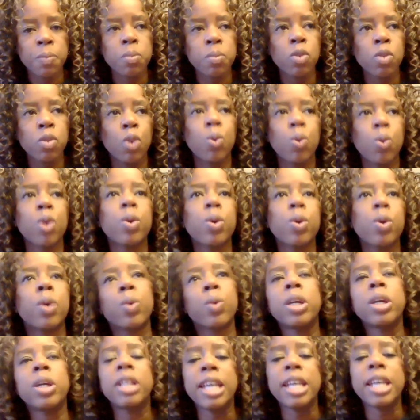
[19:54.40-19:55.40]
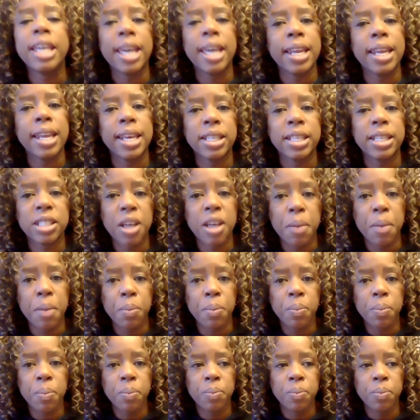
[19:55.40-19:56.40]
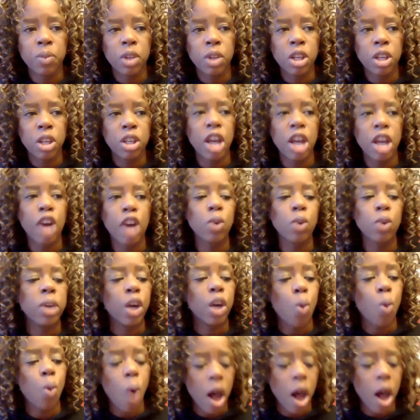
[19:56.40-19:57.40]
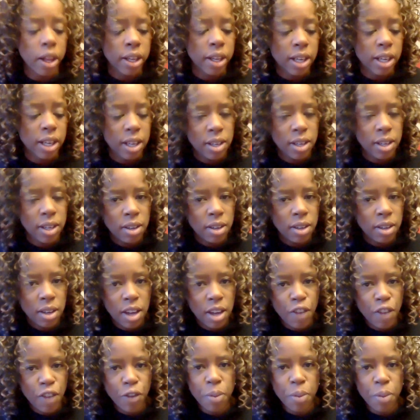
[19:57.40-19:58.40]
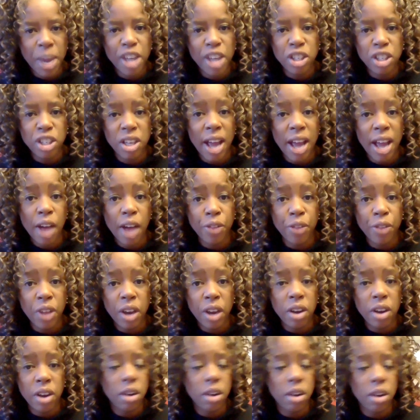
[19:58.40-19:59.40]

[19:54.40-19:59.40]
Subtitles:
where we're really getting some not only quality information out there,